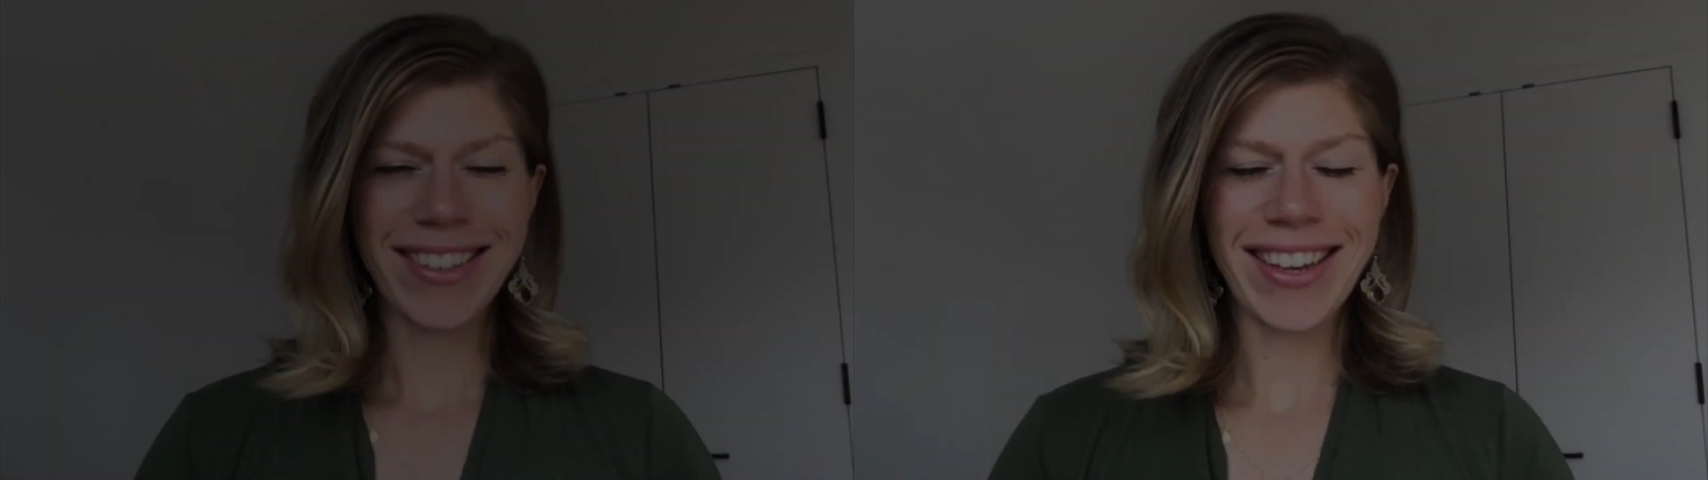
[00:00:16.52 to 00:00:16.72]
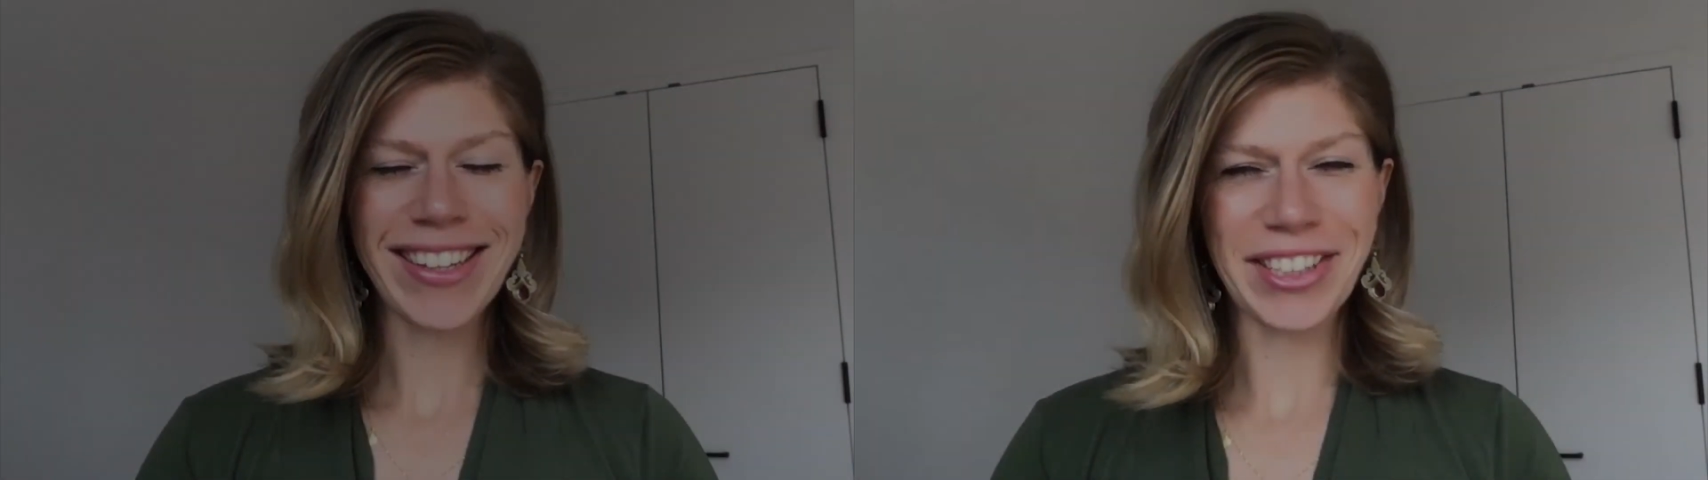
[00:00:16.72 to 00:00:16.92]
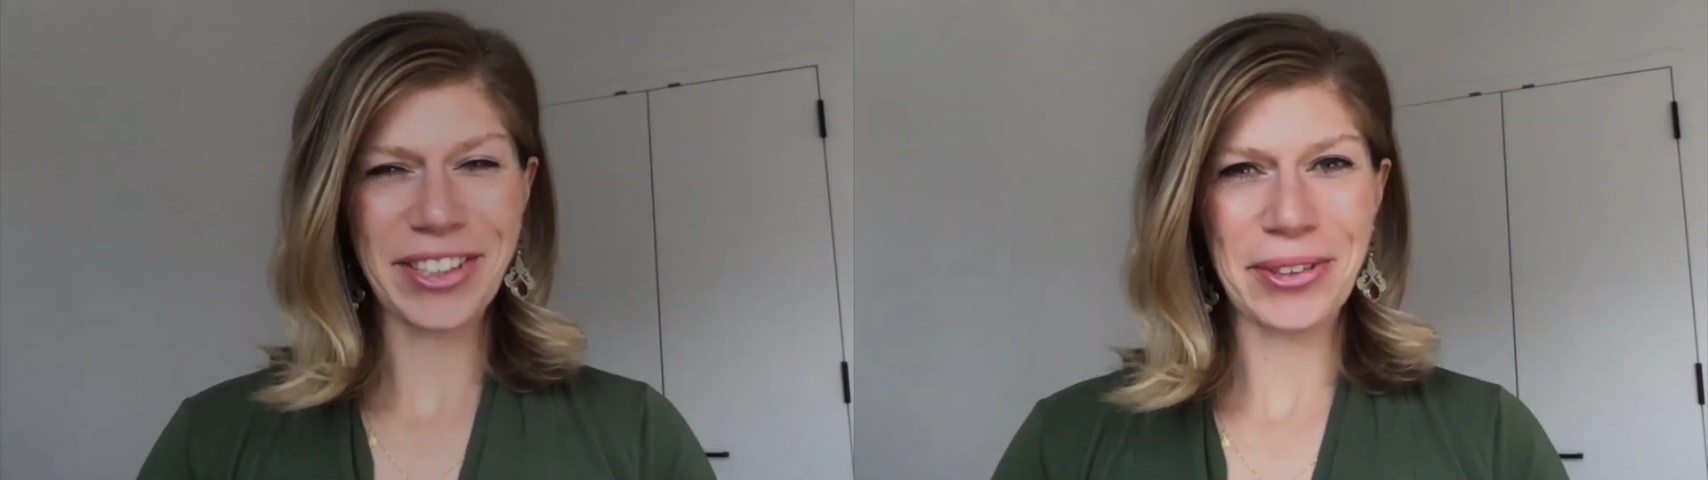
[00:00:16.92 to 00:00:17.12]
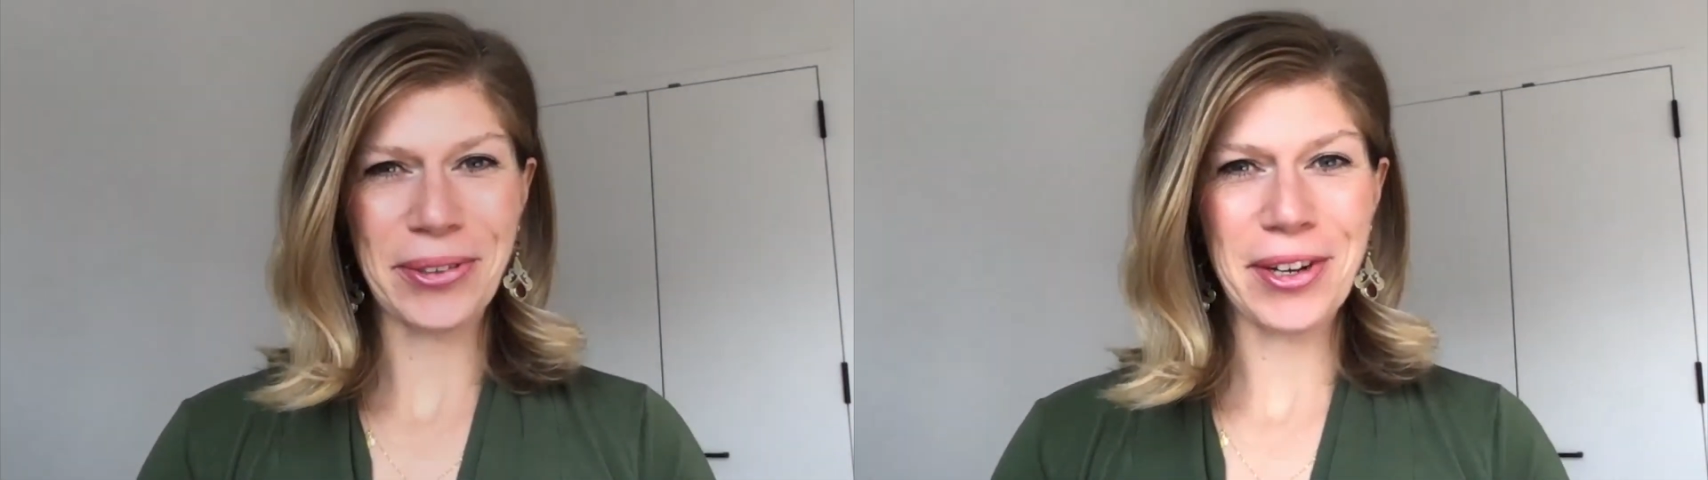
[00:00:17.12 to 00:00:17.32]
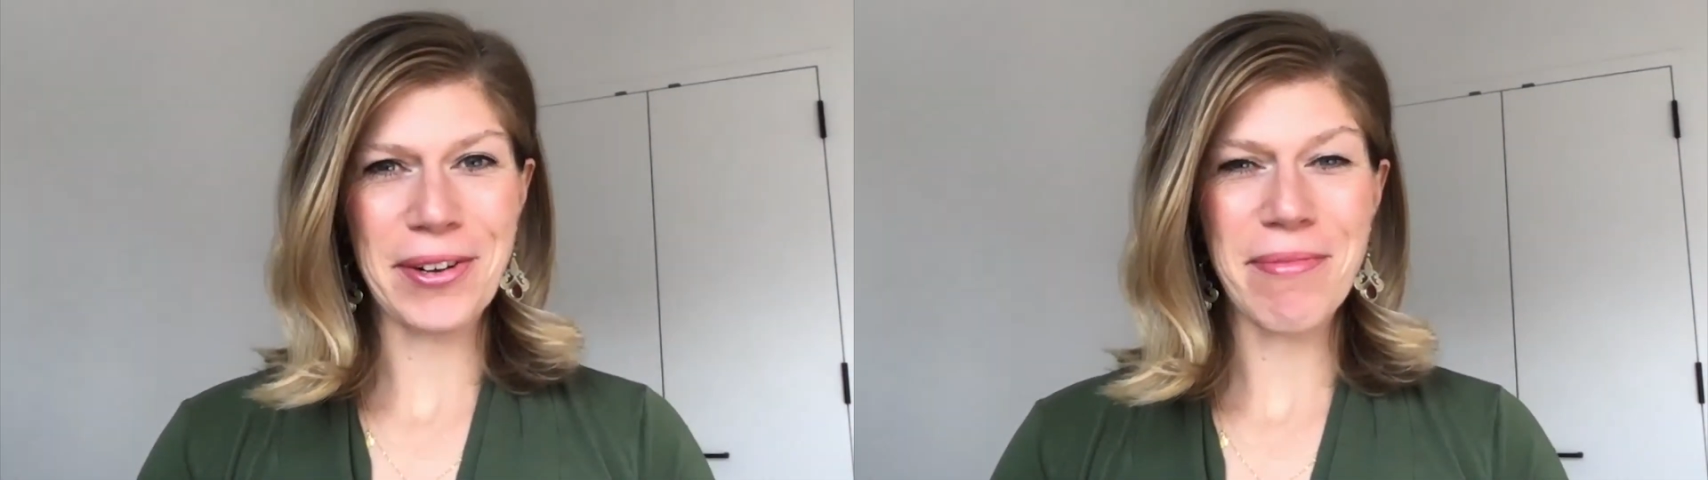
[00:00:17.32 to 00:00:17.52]
Hello,
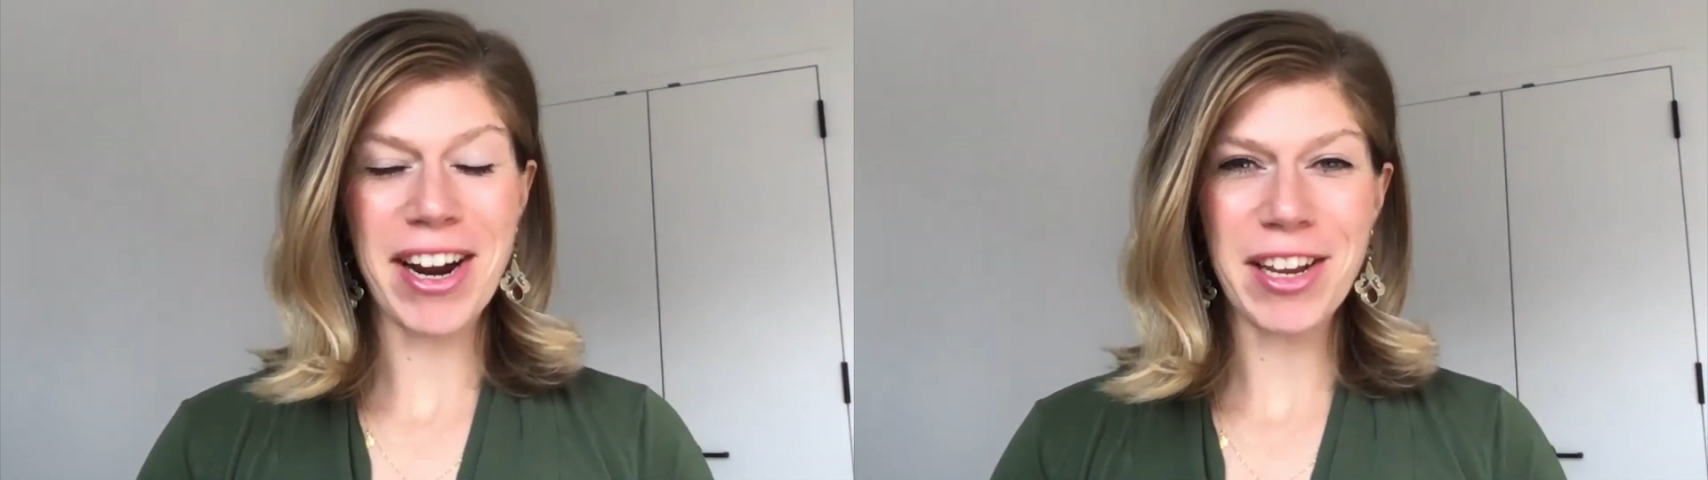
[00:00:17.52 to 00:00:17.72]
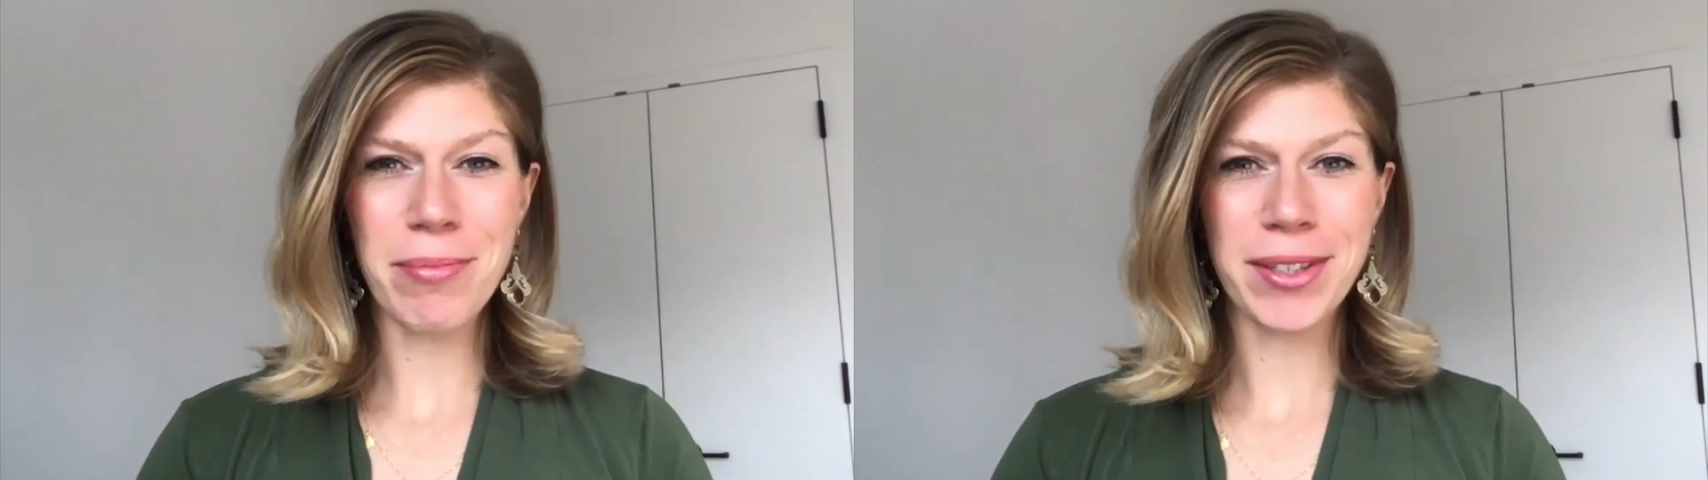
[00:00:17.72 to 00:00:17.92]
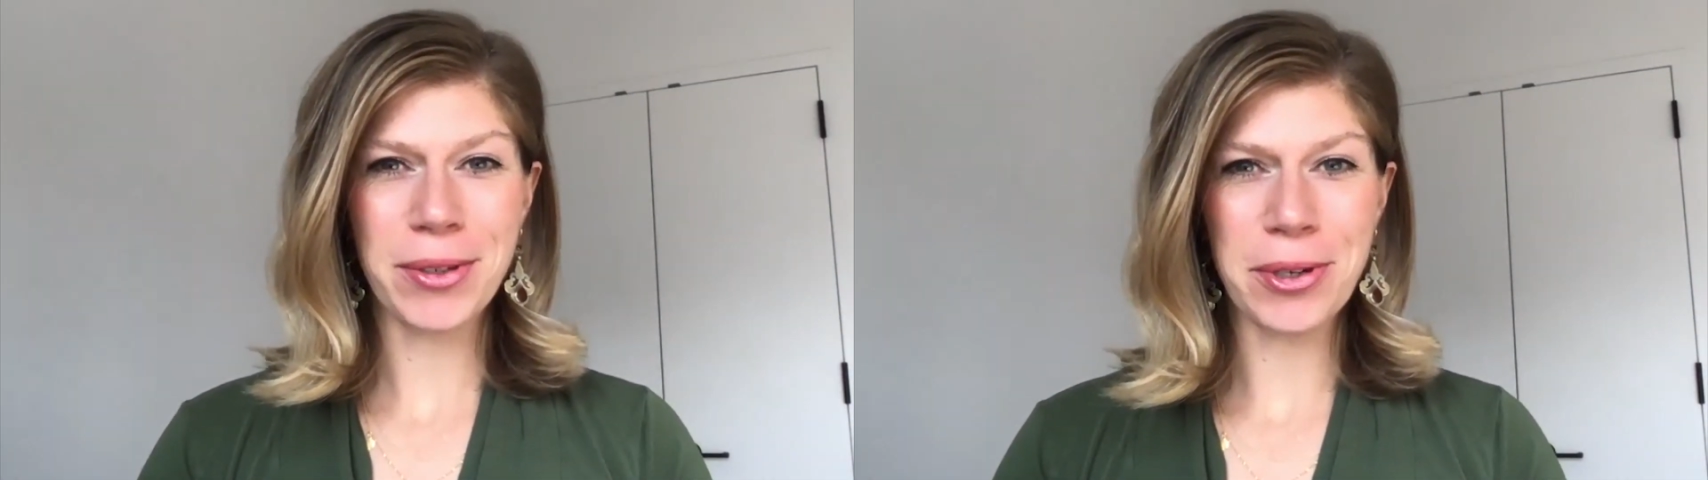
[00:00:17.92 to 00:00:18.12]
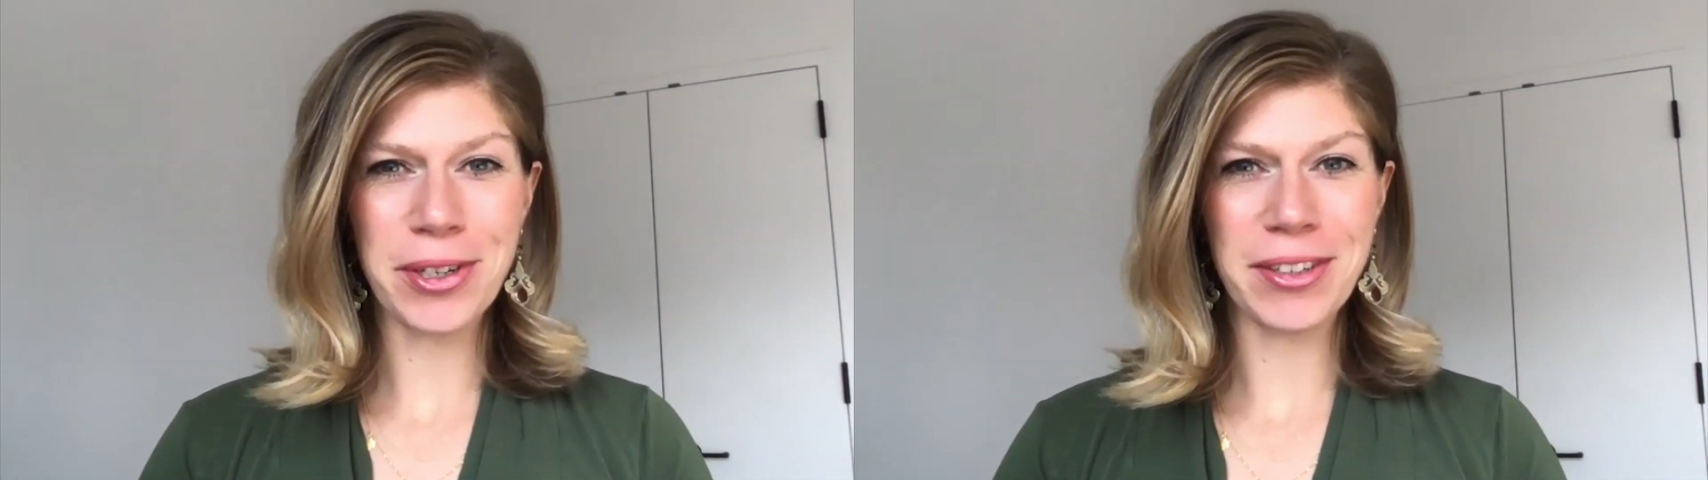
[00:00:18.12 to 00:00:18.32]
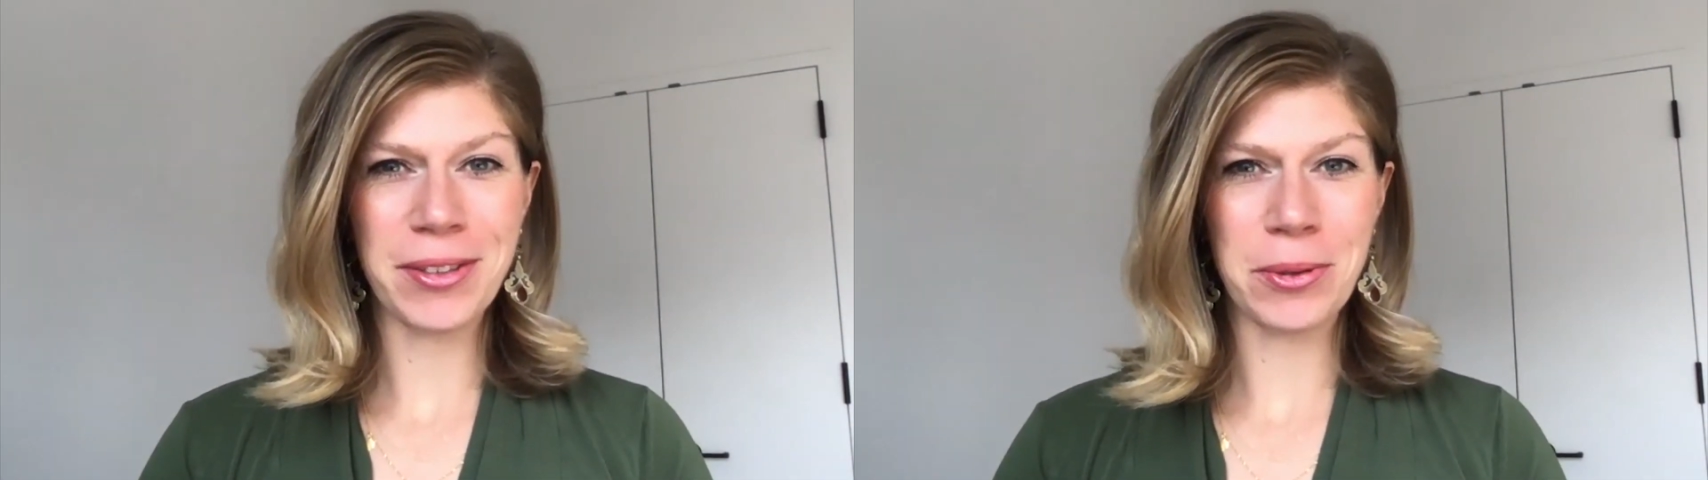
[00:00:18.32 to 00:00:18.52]
my name is
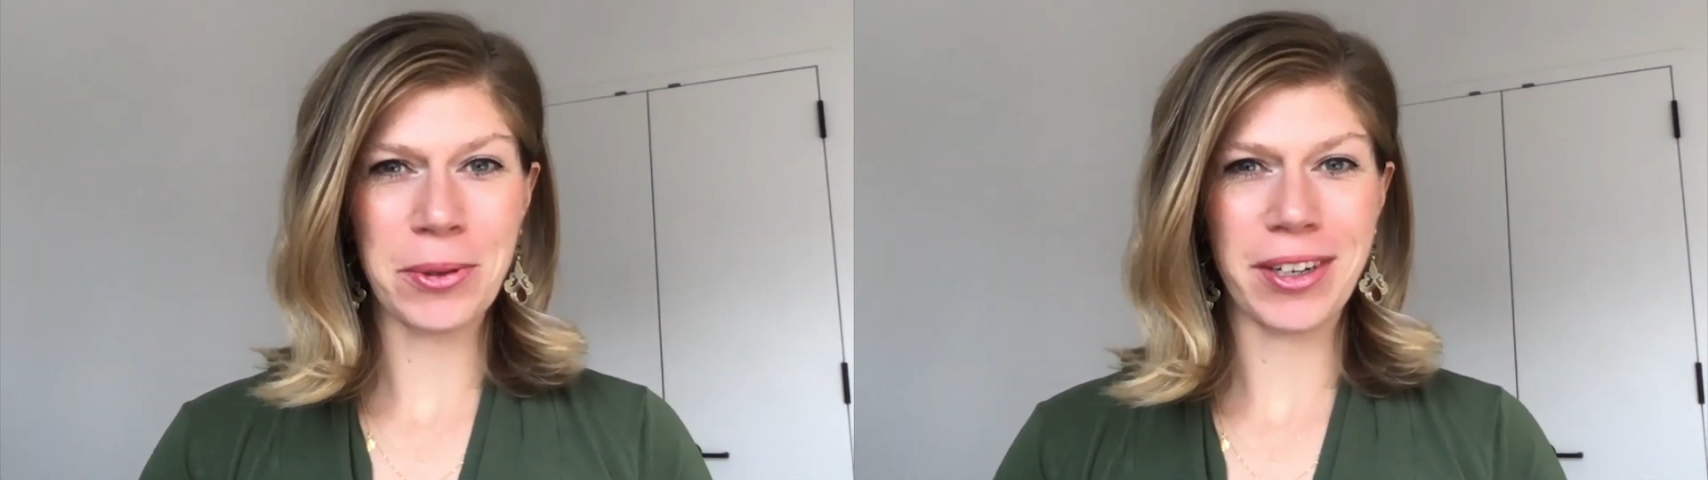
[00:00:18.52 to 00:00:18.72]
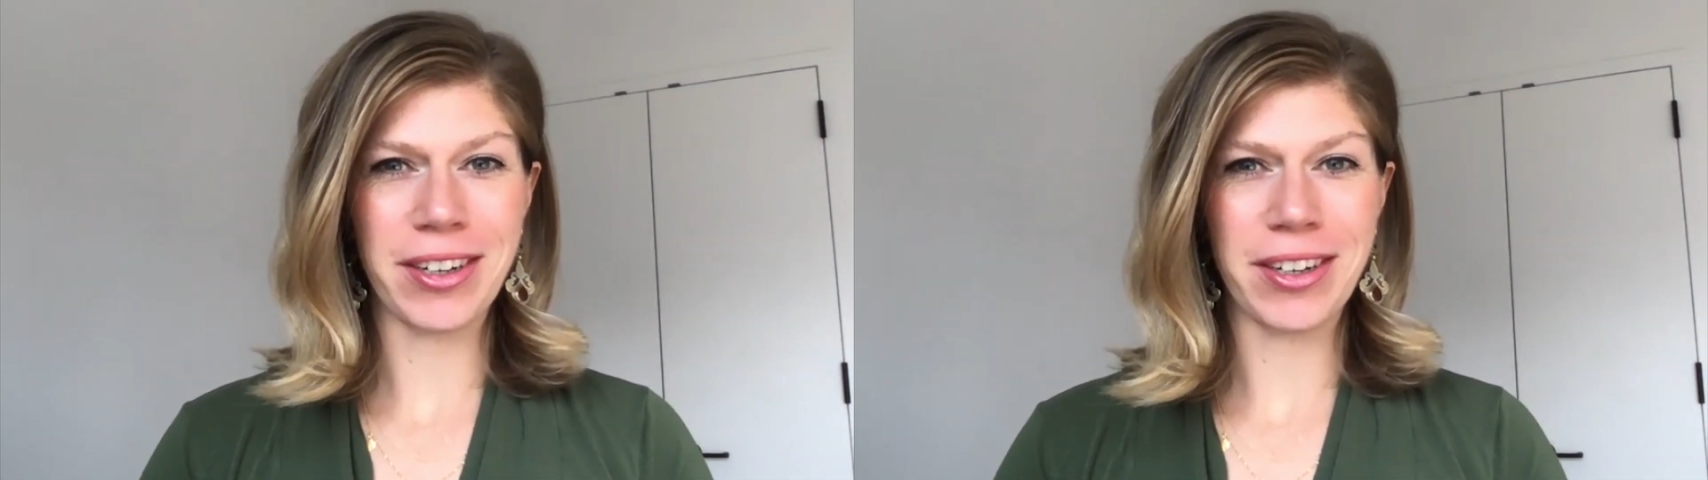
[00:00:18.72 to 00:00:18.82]
Courtney Stewart,